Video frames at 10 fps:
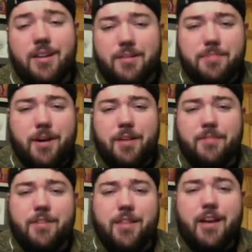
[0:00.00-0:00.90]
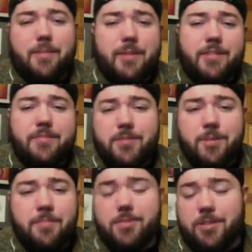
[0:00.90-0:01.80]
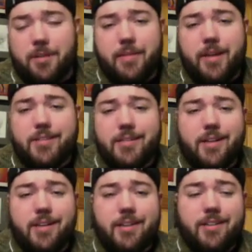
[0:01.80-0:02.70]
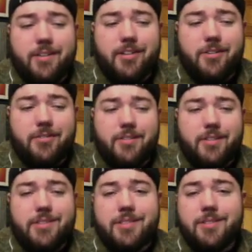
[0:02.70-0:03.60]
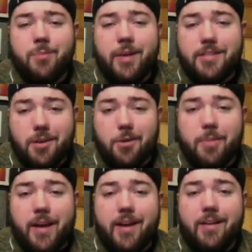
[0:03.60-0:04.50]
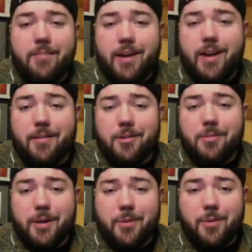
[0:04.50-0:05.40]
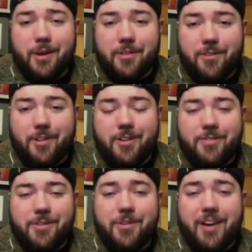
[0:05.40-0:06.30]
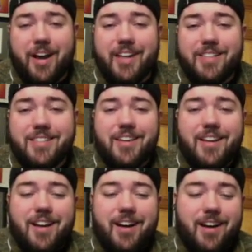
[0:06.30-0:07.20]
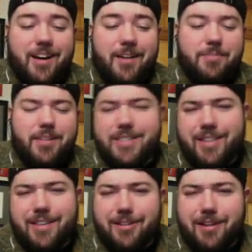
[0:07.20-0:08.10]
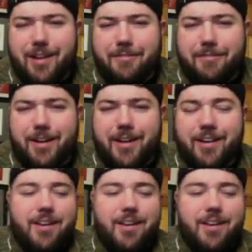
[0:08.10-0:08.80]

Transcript: pardon for the hiccup, I'm sure it makes these weeks go by a little bit quicker for all of you guys. Plus, I think they're kind of fun.